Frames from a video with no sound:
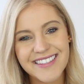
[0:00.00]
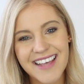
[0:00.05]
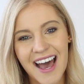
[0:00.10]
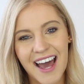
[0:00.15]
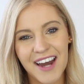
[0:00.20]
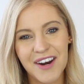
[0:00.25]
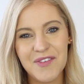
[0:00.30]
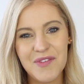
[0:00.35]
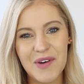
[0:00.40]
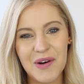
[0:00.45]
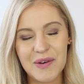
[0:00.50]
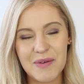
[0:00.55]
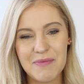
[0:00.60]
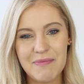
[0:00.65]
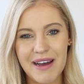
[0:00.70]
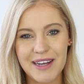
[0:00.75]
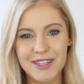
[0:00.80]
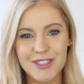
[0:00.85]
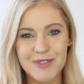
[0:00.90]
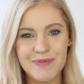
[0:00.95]
Hannah, welcome
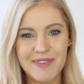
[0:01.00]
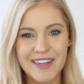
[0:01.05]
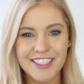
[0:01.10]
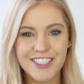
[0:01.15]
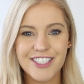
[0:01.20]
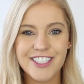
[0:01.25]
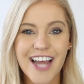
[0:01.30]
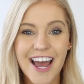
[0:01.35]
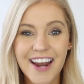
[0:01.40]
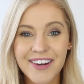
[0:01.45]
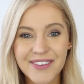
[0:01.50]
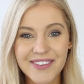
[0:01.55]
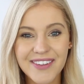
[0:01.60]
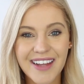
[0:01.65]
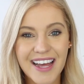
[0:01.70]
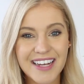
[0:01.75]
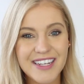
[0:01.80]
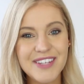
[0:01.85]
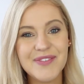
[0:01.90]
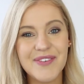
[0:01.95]
back to my channel
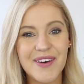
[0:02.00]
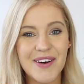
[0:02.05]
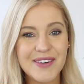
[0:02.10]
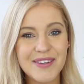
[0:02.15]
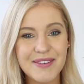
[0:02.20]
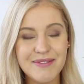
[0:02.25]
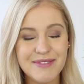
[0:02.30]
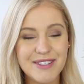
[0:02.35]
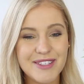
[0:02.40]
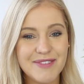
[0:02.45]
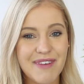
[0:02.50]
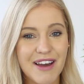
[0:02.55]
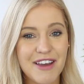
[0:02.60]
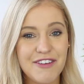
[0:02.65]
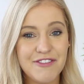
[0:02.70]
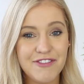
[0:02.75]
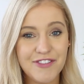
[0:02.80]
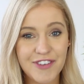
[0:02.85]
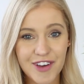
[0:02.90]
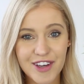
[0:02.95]
and welcome to
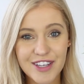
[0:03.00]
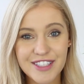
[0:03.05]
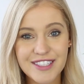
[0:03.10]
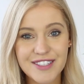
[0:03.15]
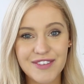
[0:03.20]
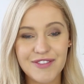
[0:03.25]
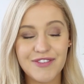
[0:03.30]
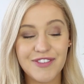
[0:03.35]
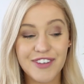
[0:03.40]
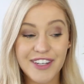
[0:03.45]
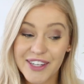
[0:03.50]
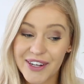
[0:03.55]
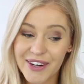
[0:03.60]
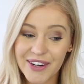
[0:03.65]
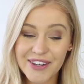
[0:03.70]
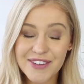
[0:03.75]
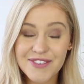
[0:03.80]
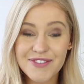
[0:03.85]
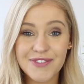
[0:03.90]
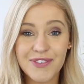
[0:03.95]
my first
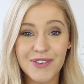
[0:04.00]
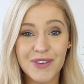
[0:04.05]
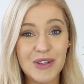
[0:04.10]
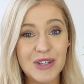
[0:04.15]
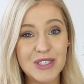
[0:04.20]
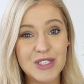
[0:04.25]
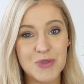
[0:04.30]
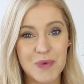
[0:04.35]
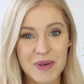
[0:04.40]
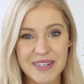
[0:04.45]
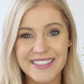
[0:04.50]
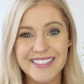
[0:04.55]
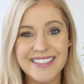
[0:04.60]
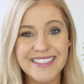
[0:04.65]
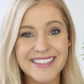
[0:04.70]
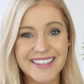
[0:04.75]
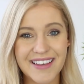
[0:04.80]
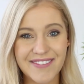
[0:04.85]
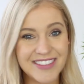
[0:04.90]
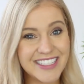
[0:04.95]
video for
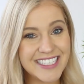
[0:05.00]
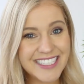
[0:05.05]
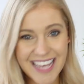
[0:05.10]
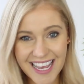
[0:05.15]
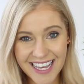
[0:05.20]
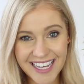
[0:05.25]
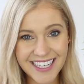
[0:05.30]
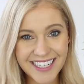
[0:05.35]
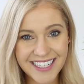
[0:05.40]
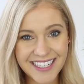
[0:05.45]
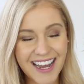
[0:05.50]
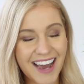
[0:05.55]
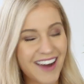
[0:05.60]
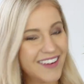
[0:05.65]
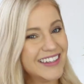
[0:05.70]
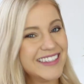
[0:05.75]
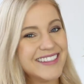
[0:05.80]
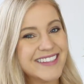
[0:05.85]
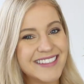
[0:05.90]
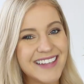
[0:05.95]
2017.
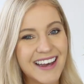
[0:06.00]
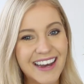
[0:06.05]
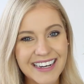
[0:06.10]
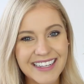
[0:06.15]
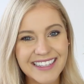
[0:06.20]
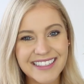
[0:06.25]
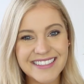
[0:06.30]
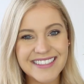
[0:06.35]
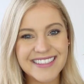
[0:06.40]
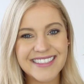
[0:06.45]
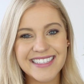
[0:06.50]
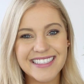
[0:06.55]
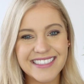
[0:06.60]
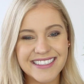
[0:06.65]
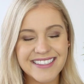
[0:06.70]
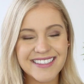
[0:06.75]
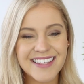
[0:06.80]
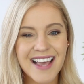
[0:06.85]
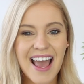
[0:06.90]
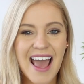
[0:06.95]
How exciting is
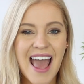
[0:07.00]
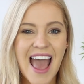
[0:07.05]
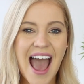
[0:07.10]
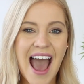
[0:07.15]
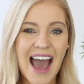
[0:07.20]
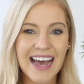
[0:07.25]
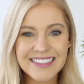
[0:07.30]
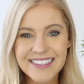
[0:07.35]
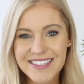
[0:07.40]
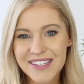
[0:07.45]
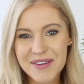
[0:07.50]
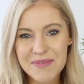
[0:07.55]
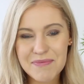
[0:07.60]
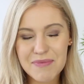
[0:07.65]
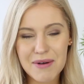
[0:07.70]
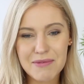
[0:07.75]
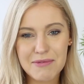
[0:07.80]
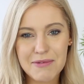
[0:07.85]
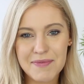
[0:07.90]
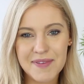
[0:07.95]
this? As you can
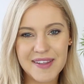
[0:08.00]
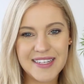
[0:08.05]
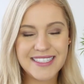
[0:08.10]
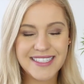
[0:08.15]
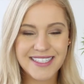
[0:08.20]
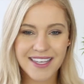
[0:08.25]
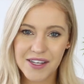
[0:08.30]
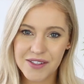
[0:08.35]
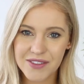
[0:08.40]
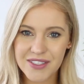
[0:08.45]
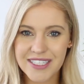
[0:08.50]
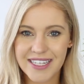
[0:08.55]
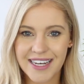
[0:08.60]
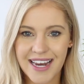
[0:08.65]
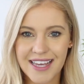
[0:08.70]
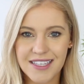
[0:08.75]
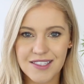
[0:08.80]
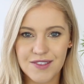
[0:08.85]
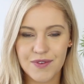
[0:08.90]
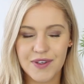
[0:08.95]
probably tell,
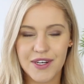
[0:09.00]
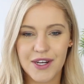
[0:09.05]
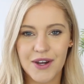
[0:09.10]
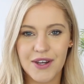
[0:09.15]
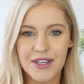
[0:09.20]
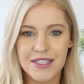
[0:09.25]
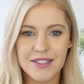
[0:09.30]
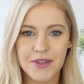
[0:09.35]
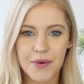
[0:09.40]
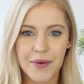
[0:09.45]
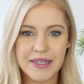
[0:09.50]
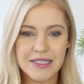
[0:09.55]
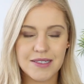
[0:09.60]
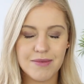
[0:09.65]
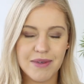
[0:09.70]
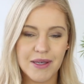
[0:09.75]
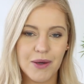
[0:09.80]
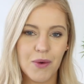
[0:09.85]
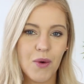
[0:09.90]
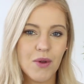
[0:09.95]
today's video is going to
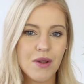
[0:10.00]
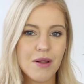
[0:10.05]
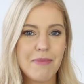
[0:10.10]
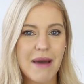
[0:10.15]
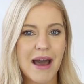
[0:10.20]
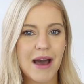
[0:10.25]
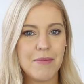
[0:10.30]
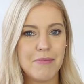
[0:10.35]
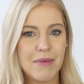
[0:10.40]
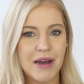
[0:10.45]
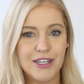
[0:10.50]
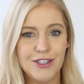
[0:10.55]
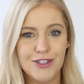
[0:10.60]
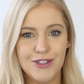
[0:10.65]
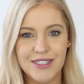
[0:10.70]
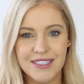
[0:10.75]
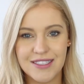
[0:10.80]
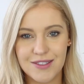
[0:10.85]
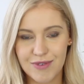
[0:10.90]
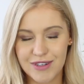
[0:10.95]
be all about my
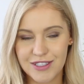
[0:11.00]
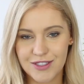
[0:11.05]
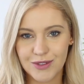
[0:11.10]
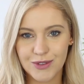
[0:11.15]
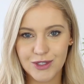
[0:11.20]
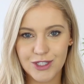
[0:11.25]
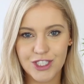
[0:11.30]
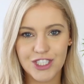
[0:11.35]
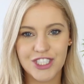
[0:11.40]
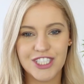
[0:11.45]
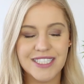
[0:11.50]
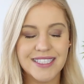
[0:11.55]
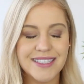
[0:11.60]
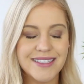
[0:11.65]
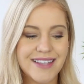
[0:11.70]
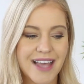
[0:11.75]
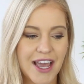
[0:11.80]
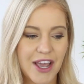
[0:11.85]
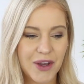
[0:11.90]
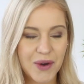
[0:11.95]
New Year's
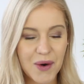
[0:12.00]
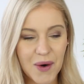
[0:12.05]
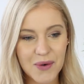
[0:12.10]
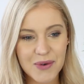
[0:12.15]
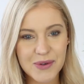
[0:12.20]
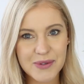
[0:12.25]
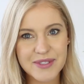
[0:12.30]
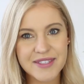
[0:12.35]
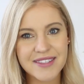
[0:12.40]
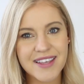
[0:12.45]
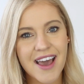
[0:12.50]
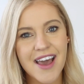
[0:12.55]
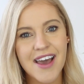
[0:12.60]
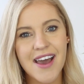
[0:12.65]
resolutions and goals.